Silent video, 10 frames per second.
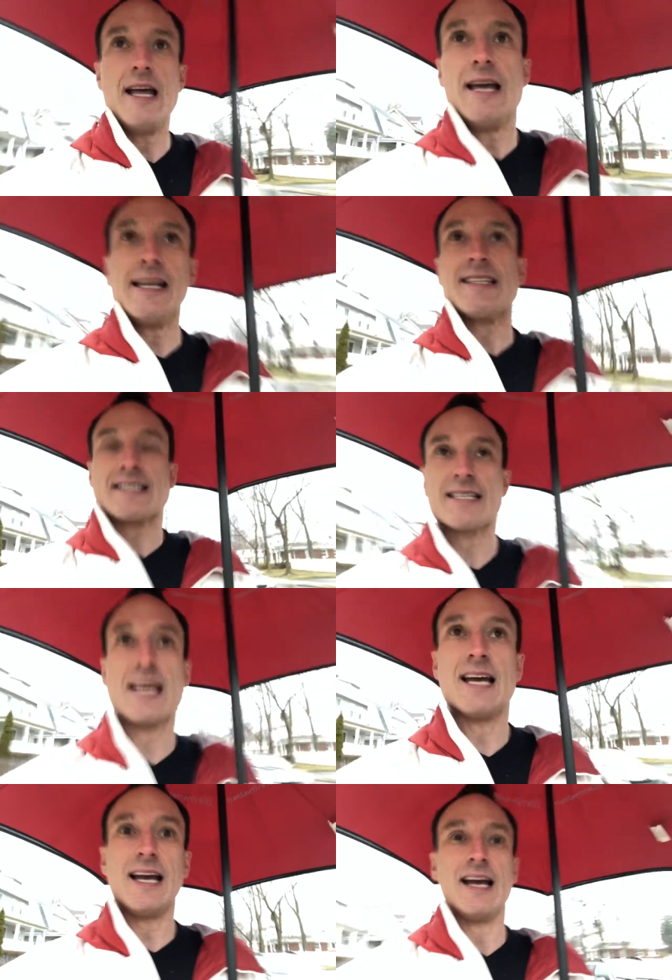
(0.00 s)

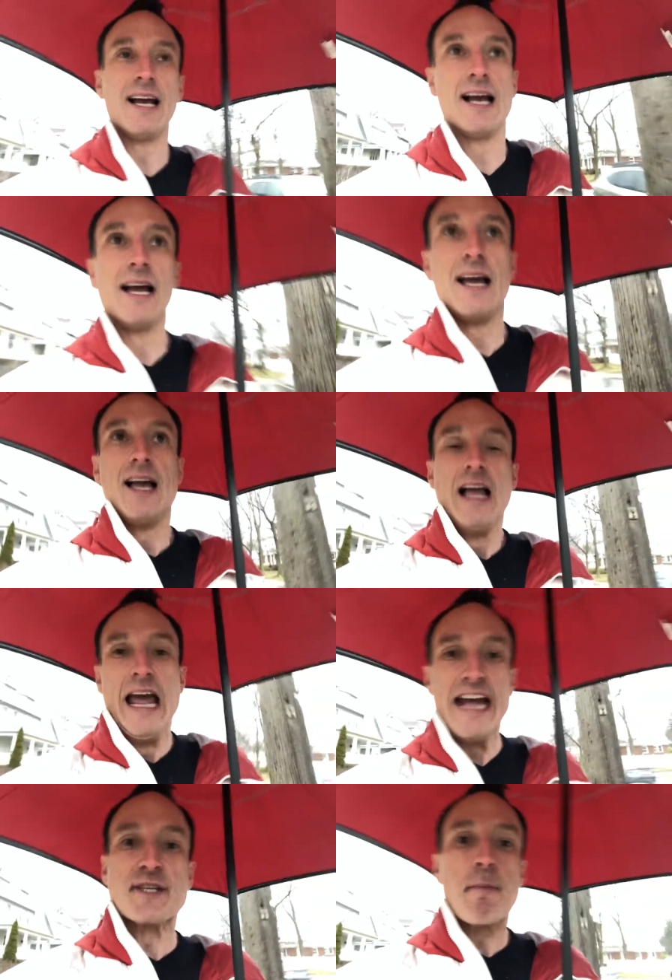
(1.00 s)

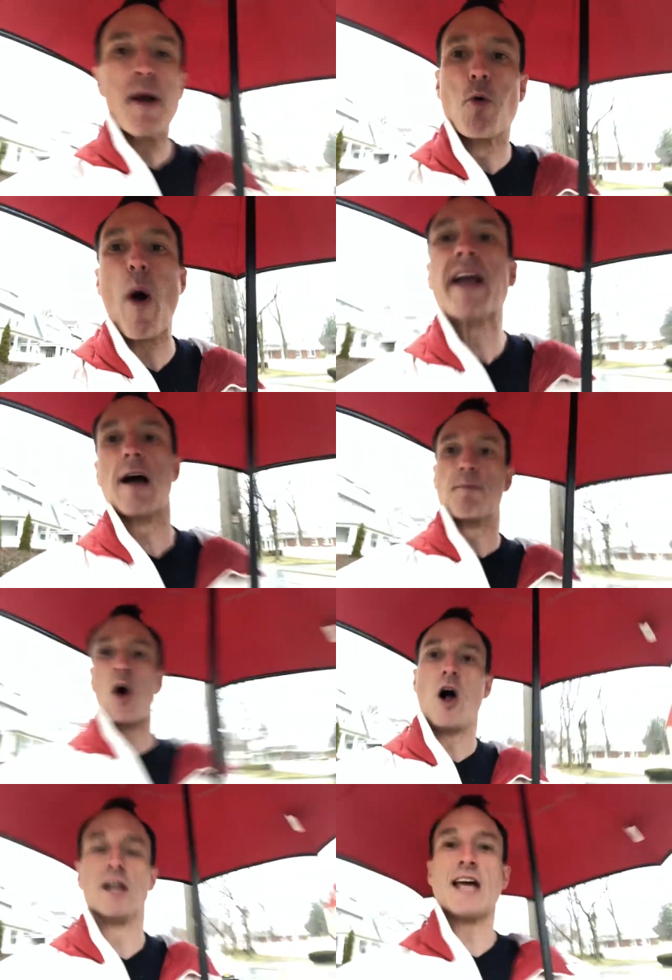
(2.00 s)
It's a big wake-up
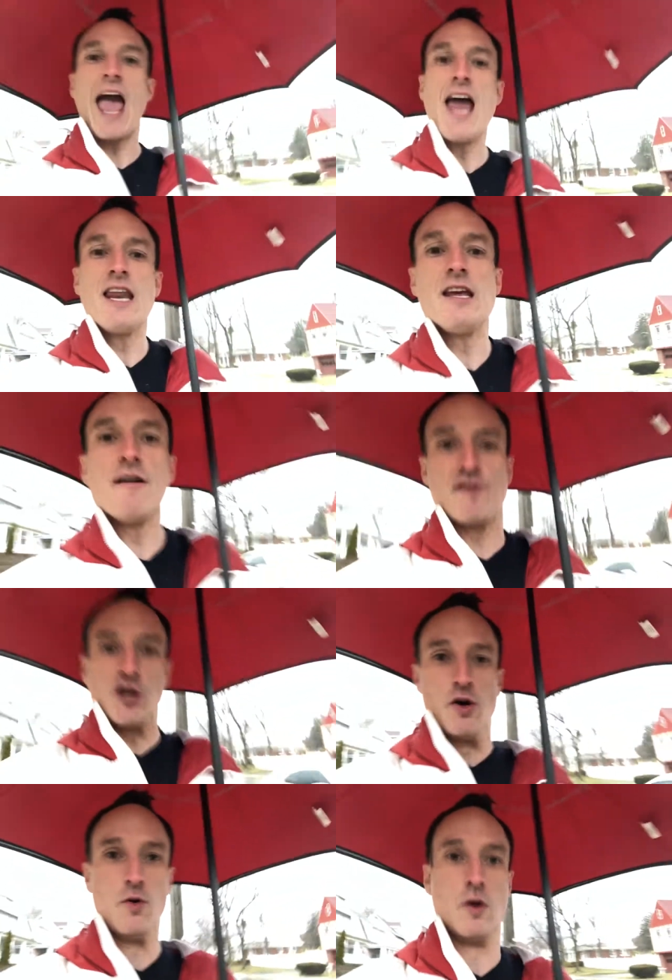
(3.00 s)
call to any of
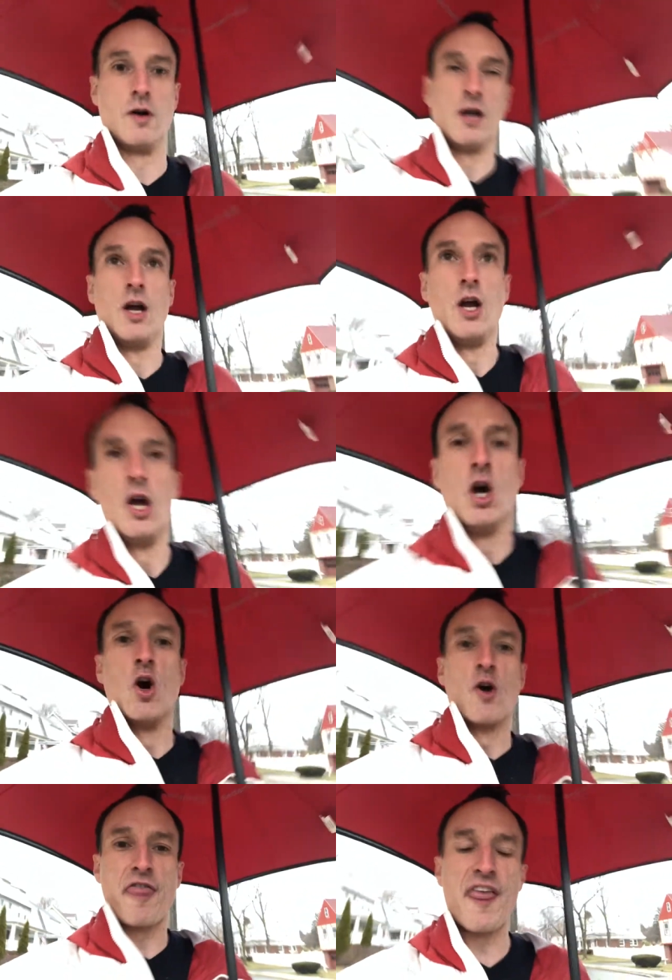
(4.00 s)
you
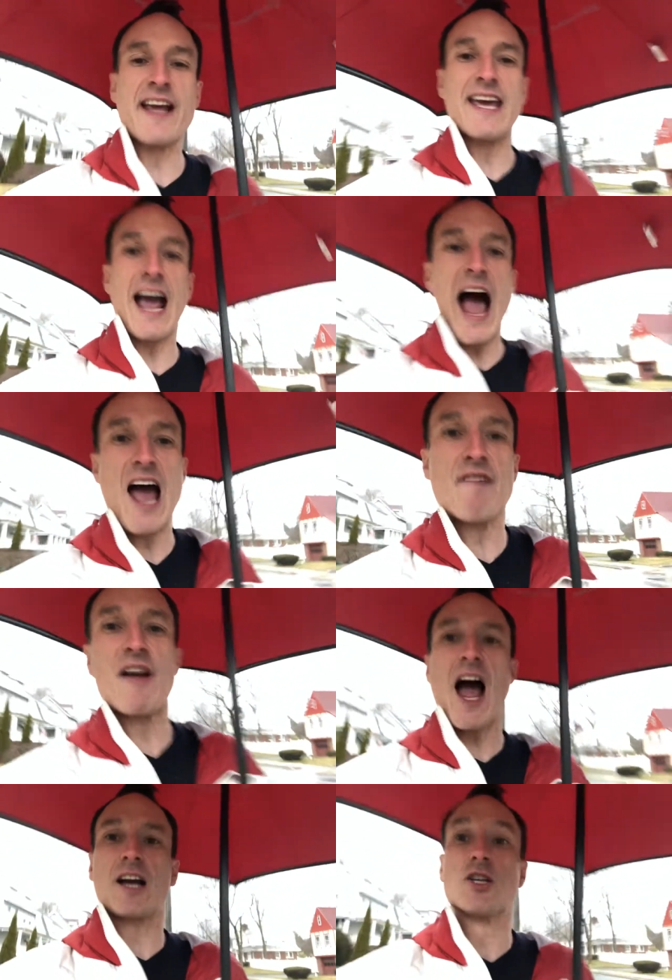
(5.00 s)
who are thinking, I've
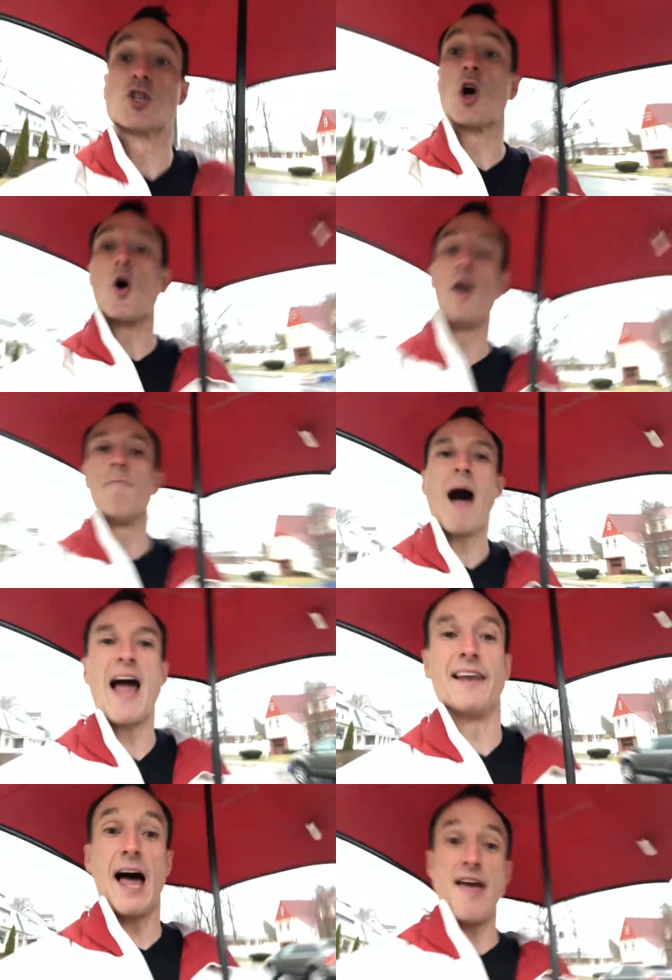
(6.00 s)
got control of my
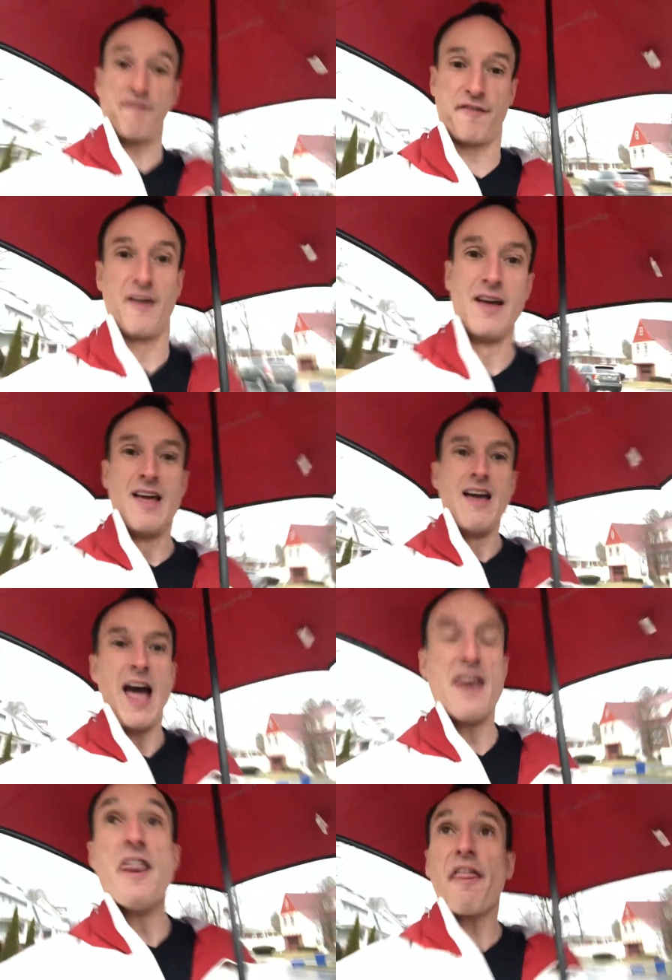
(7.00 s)
life
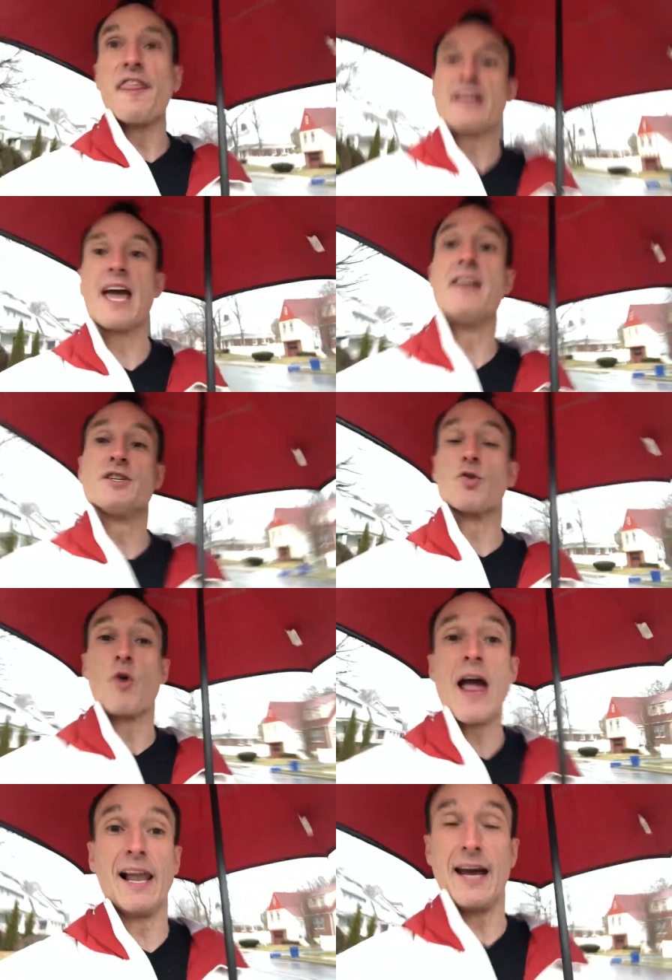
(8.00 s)
and nothing can
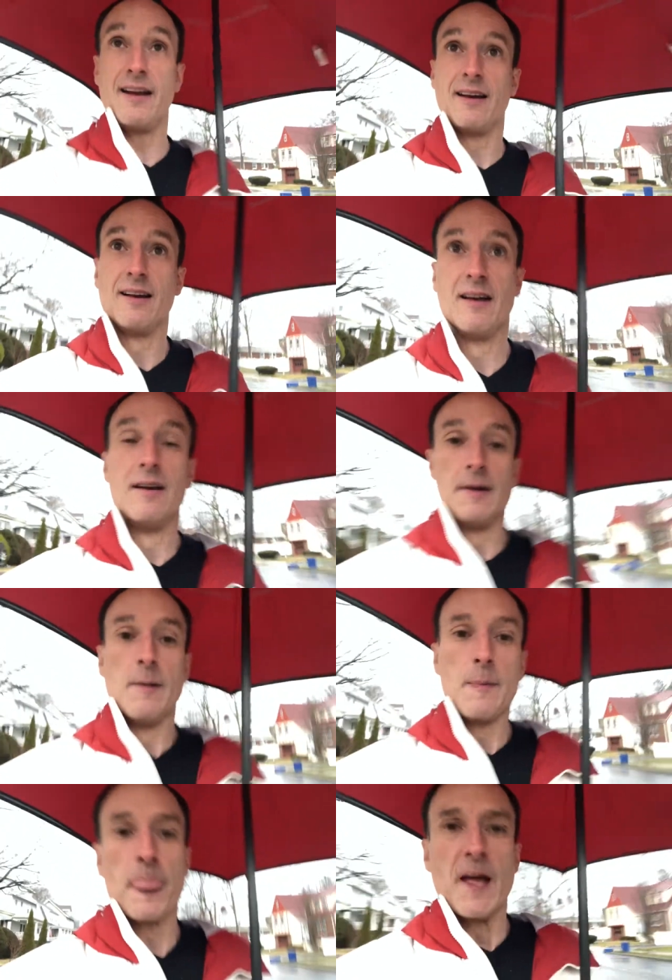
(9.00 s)
derail it.
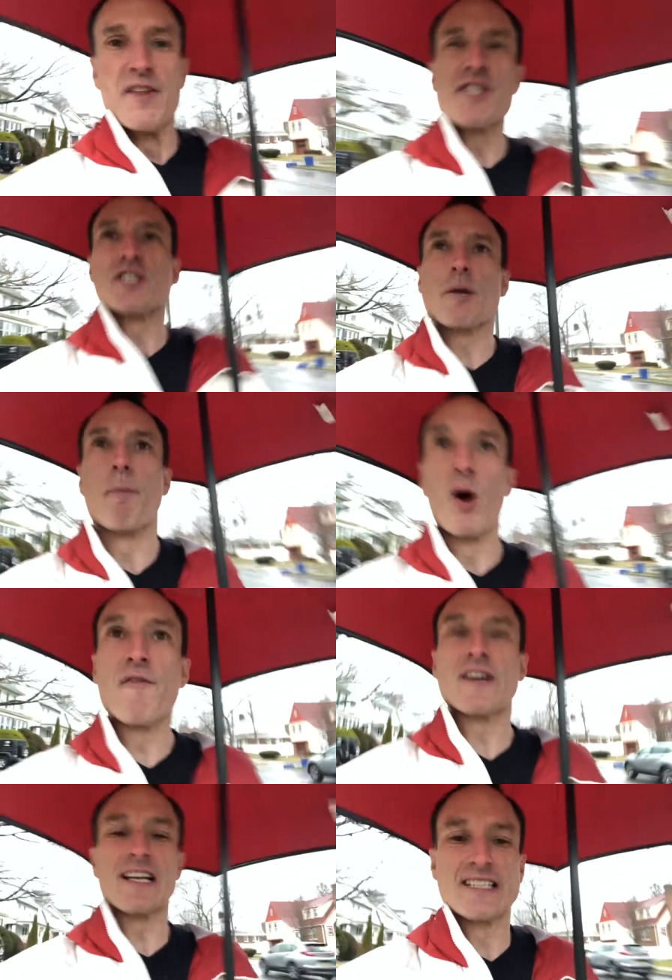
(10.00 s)
This is the
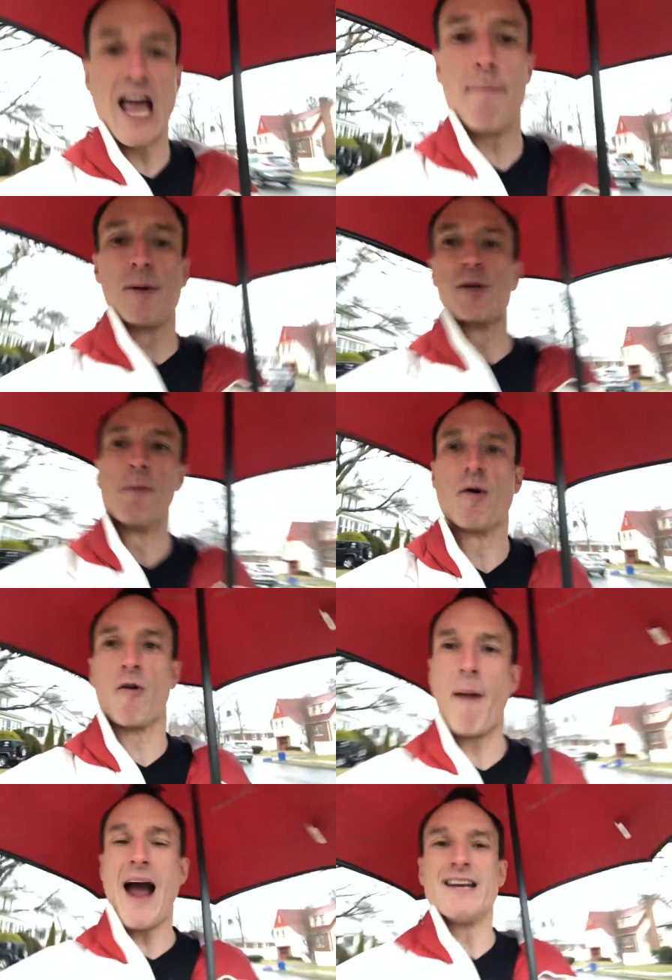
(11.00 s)
perfect example to be
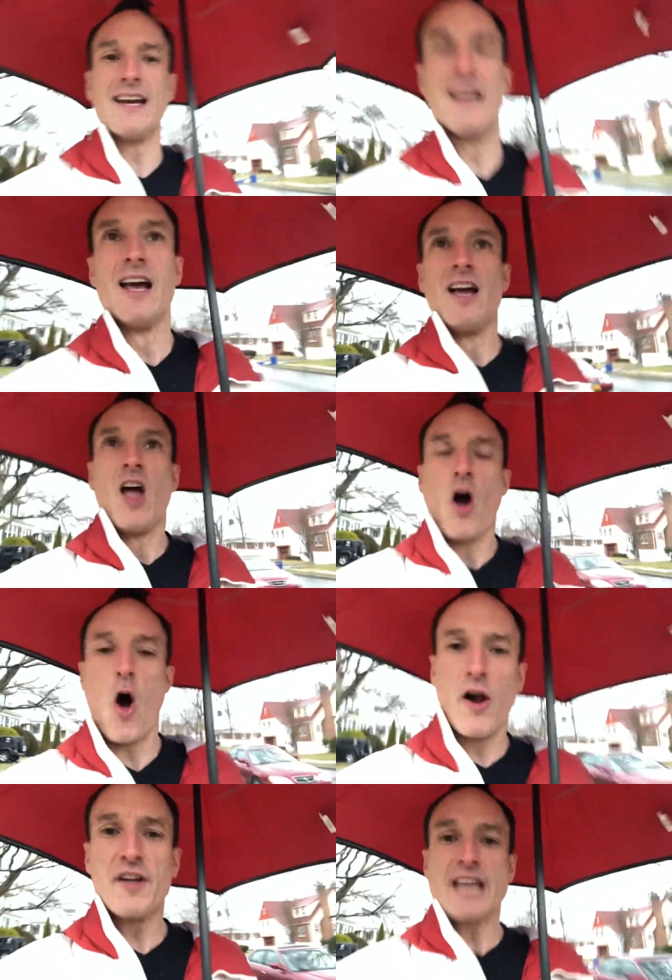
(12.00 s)
reminded
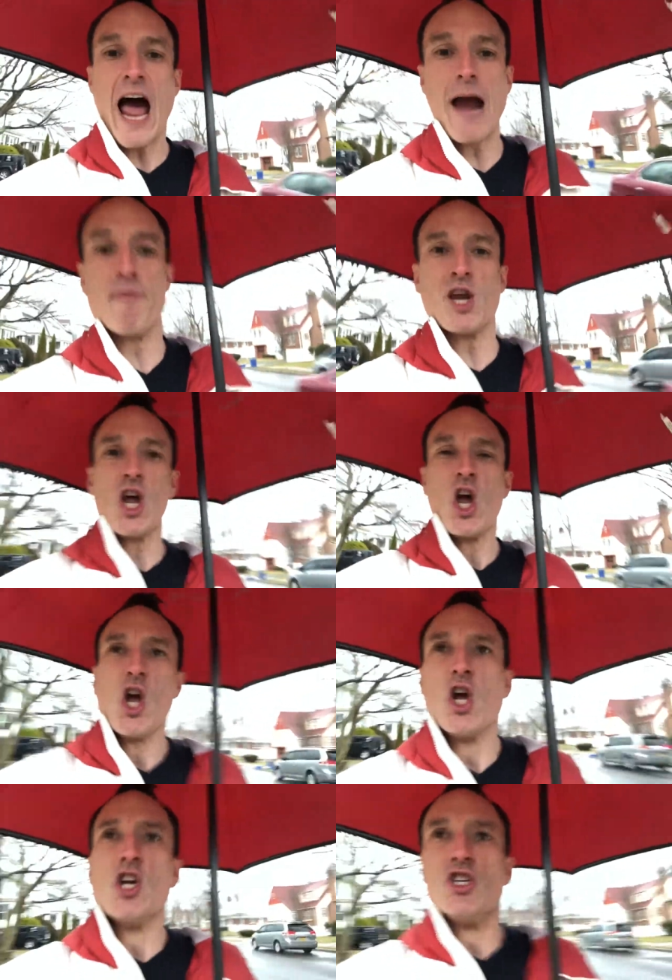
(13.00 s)
all the time that
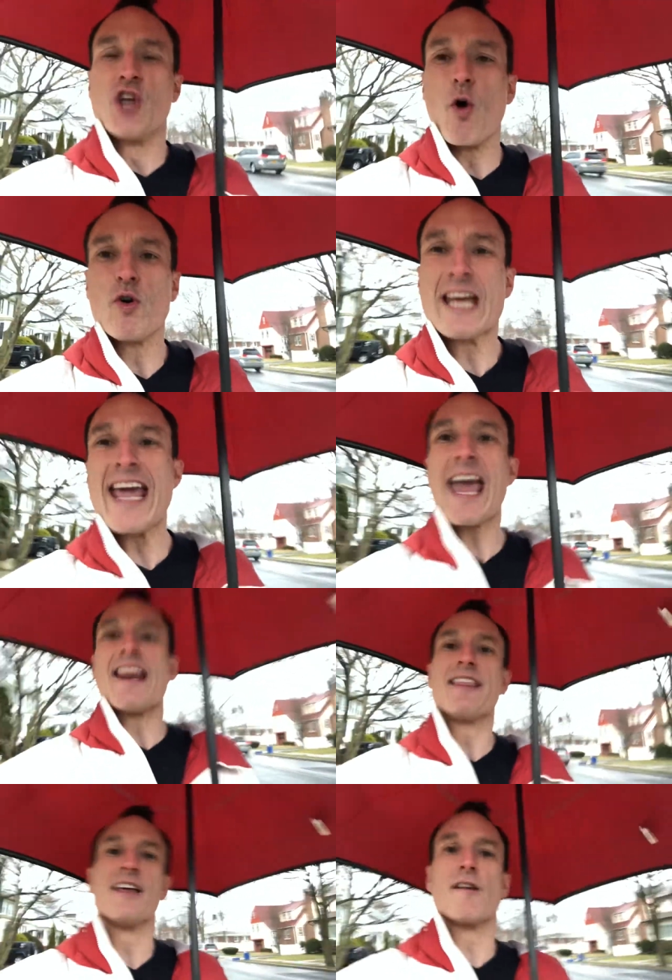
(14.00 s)
don't take
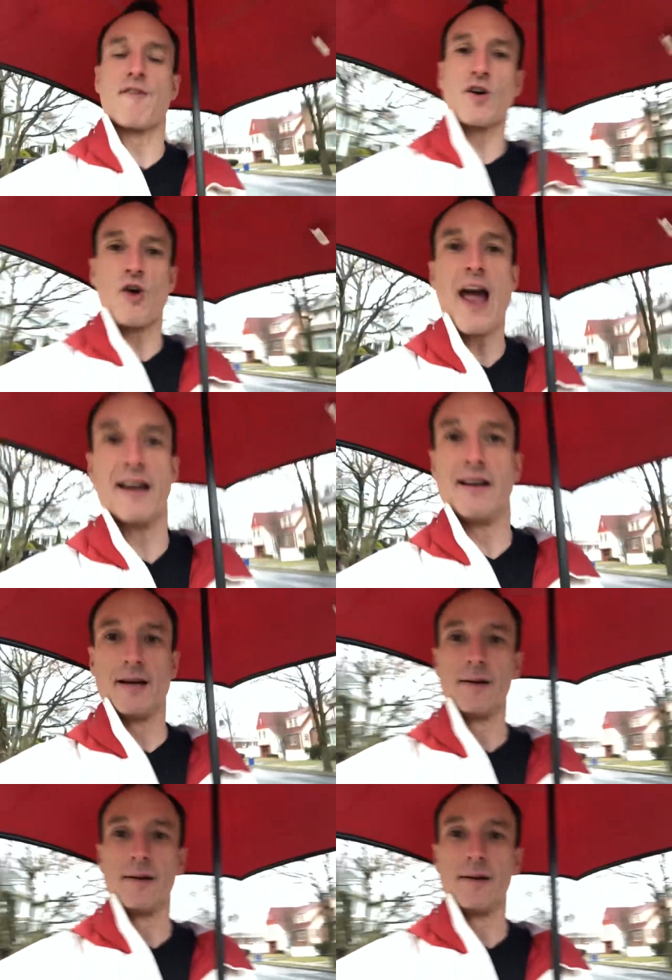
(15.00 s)
anything for granted.